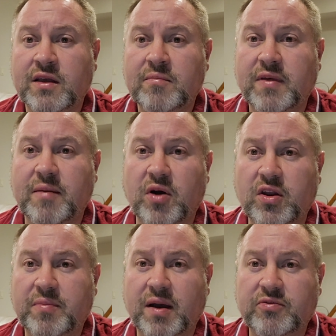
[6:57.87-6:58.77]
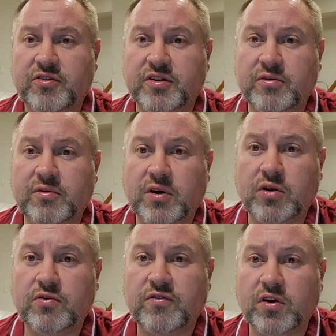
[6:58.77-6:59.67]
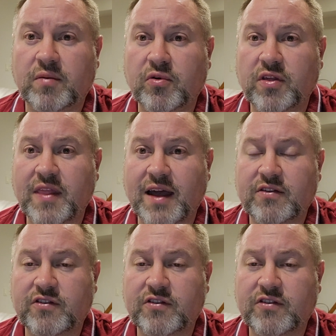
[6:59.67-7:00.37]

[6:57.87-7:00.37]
but they might not be able to do an awful lot more than that.